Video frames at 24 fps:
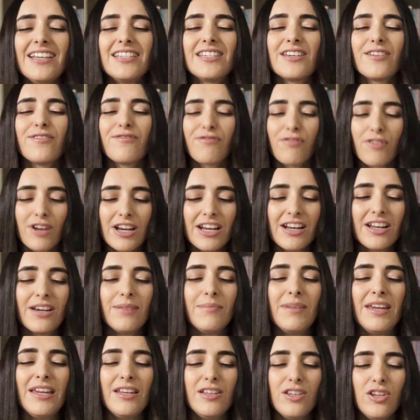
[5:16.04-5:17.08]
to
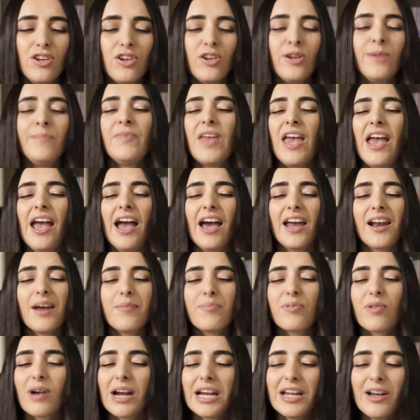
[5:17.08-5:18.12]
freedom in you. And I
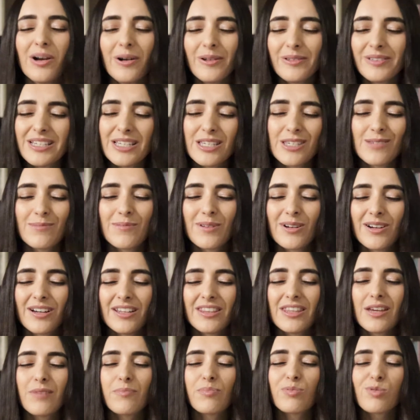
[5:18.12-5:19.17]
pray, Holy
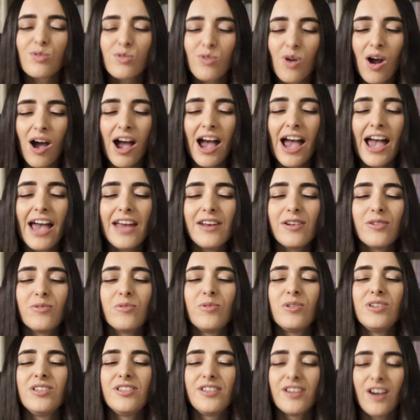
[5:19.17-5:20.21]
Spirit, that pride
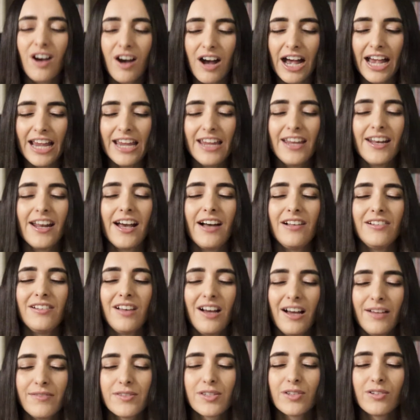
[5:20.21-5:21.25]
would die in our
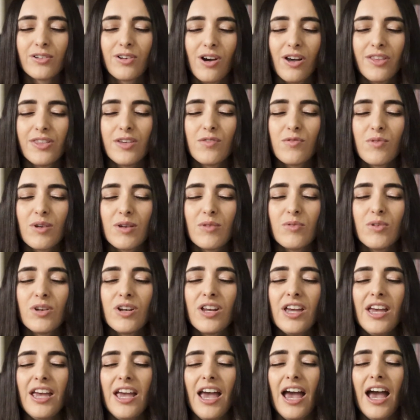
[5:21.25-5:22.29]
lives, Lord God, that we
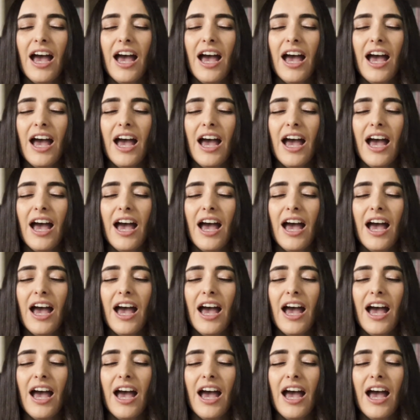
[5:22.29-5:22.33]
would.